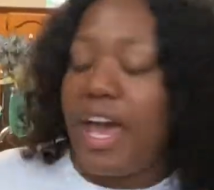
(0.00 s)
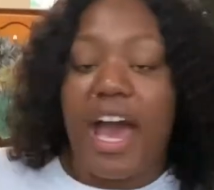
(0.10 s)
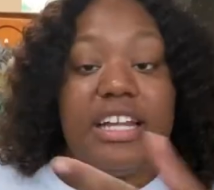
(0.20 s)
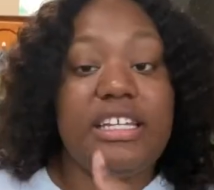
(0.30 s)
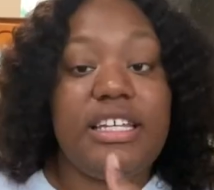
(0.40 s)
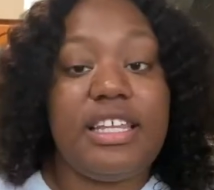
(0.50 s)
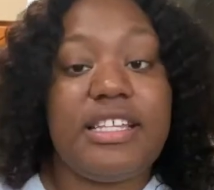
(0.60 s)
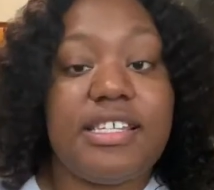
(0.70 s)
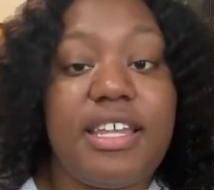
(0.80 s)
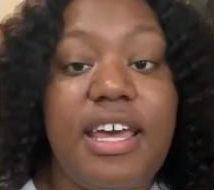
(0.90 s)
I did that
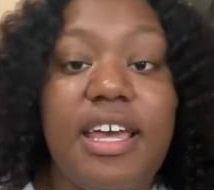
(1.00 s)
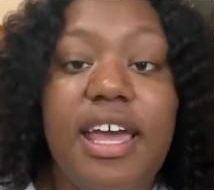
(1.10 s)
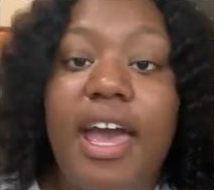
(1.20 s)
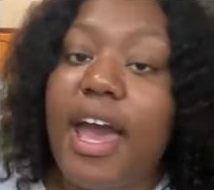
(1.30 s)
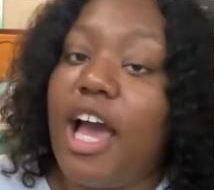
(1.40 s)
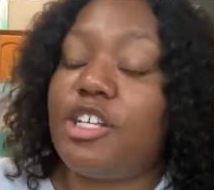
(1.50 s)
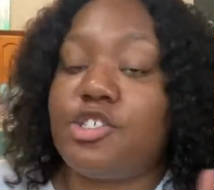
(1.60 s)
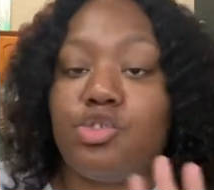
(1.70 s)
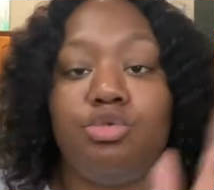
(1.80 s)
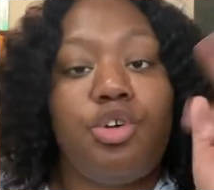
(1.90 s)
today. I
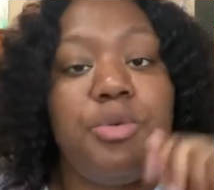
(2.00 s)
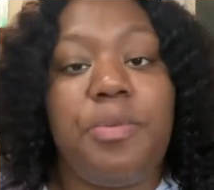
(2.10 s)
zoomed on